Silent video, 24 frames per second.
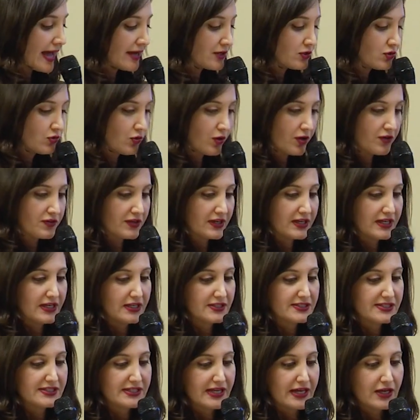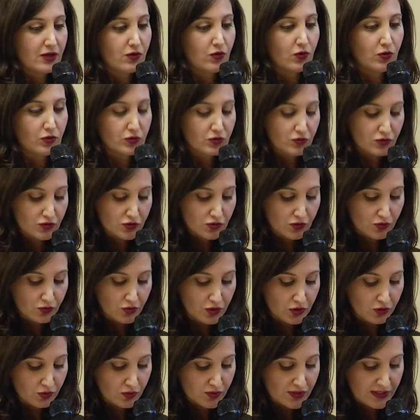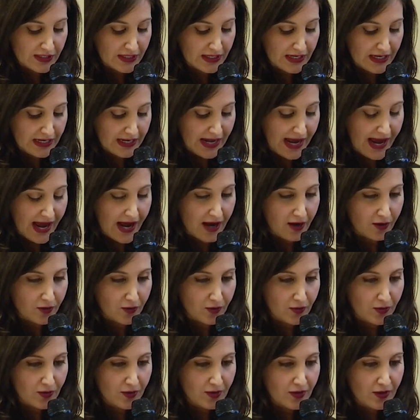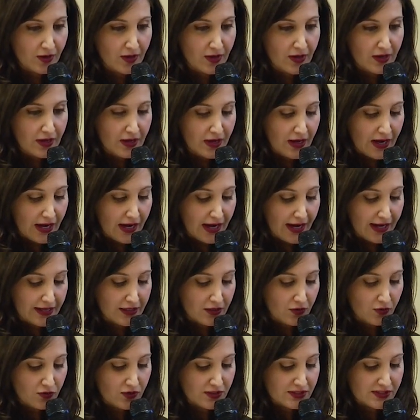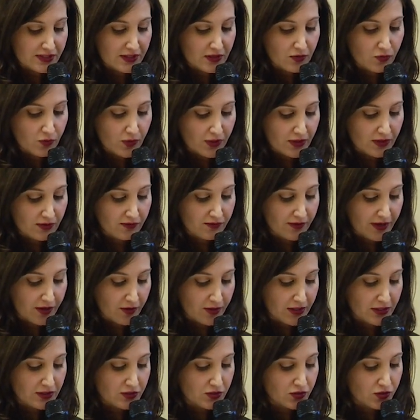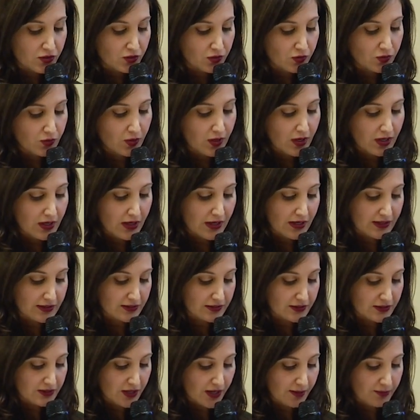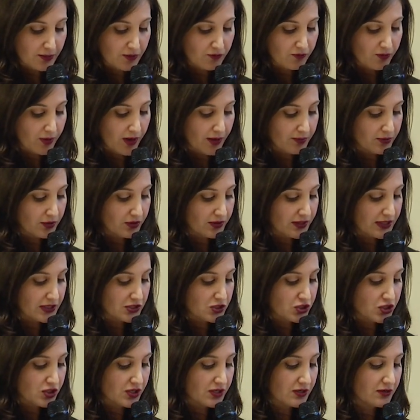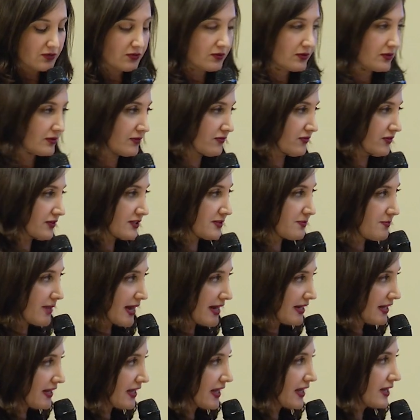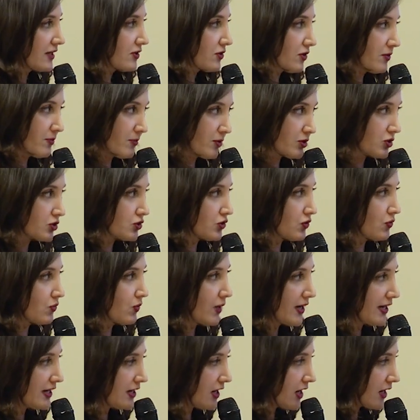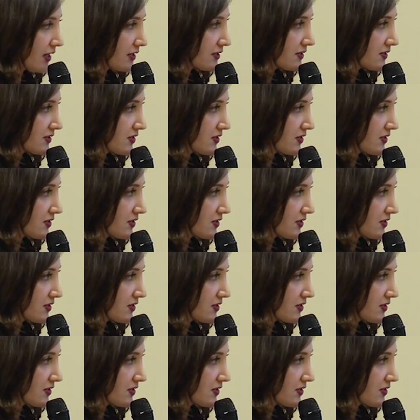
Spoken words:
And who are the key stakeholders who use it and how? I know this could really vary too, in the type of population, if it's Medicaid, commercial, and whatnot.